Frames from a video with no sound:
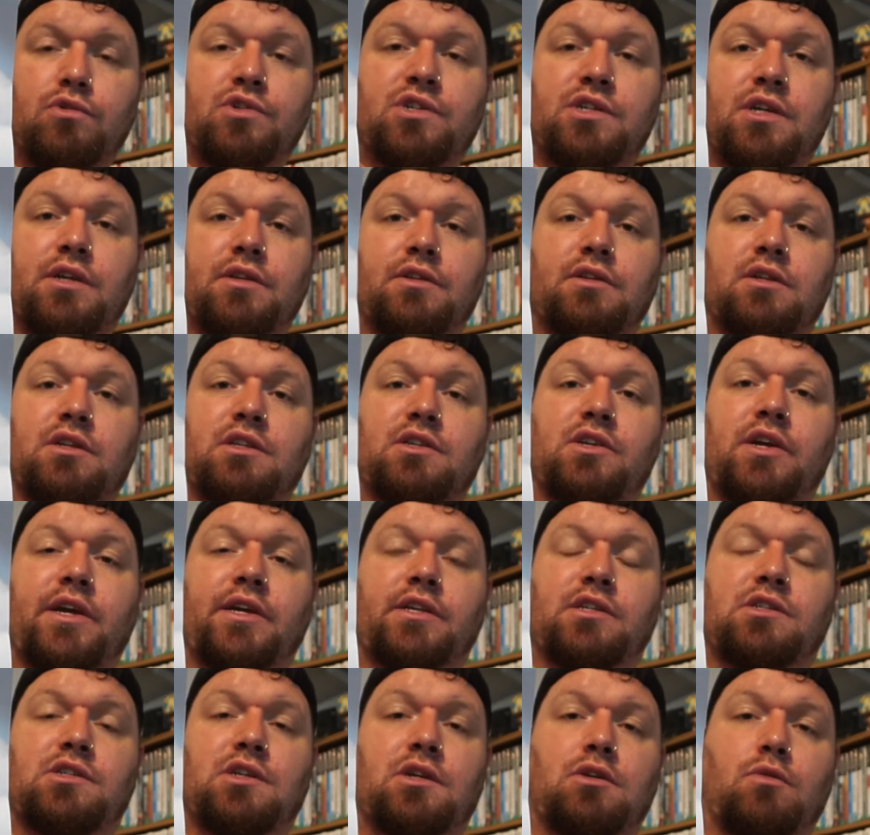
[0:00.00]
the end of the day and
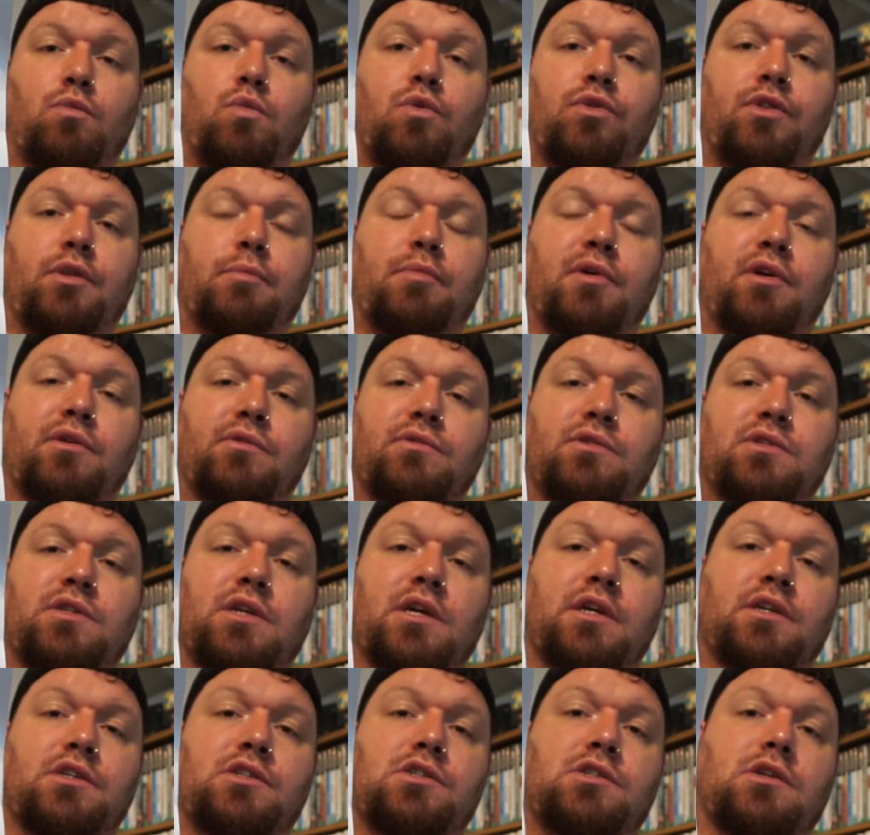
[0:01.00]
said I won the
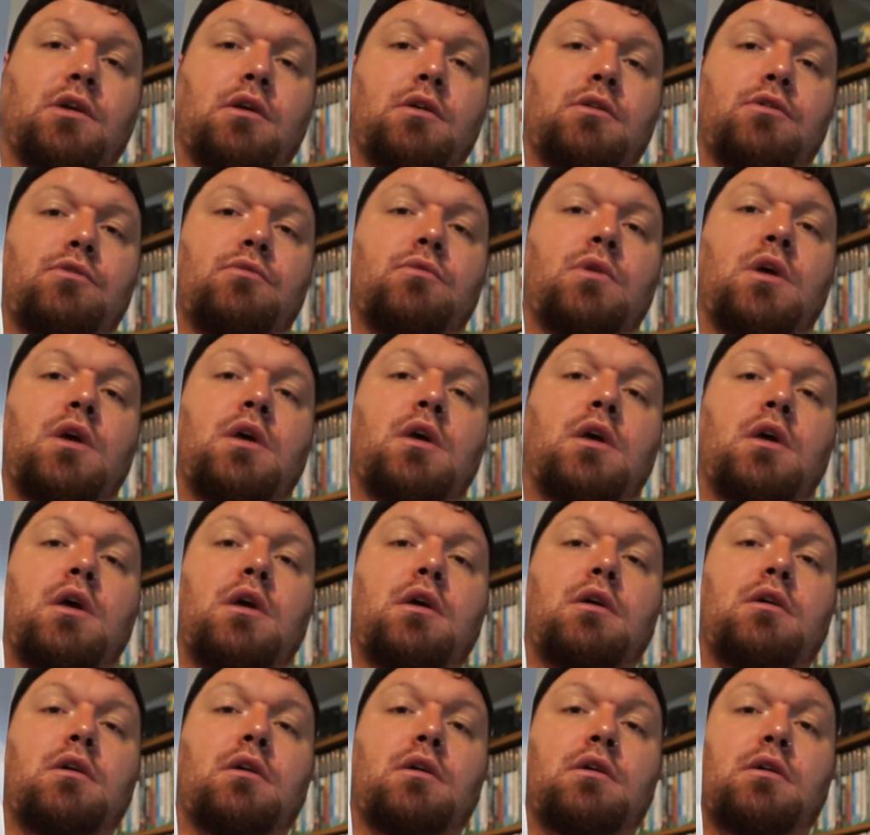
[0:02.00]
poster, so
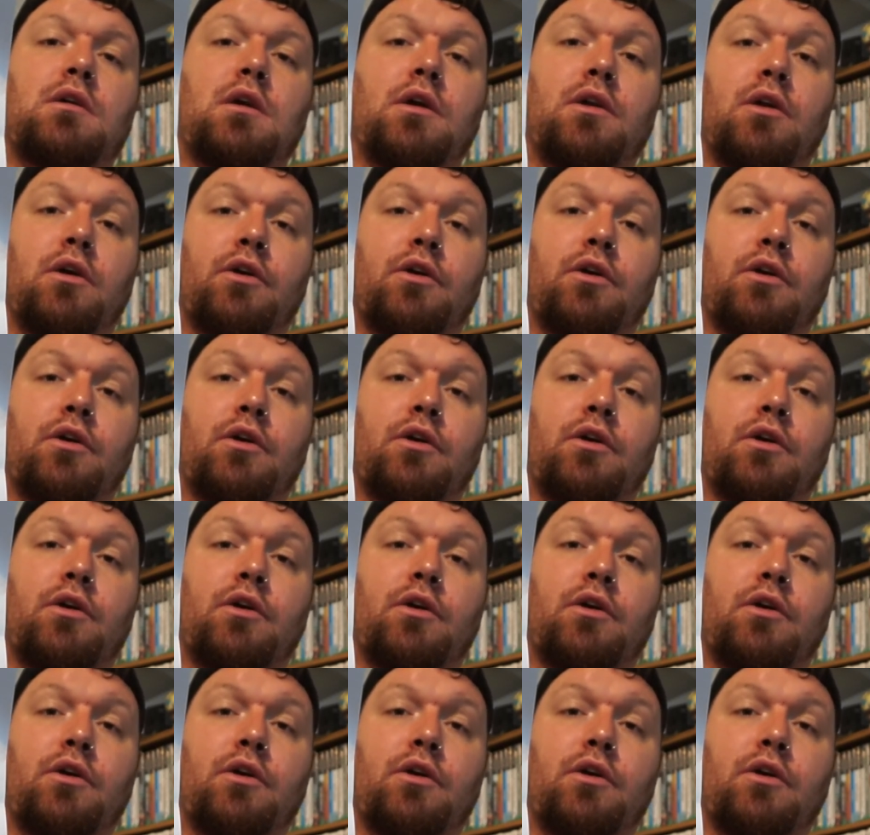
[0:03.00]
can I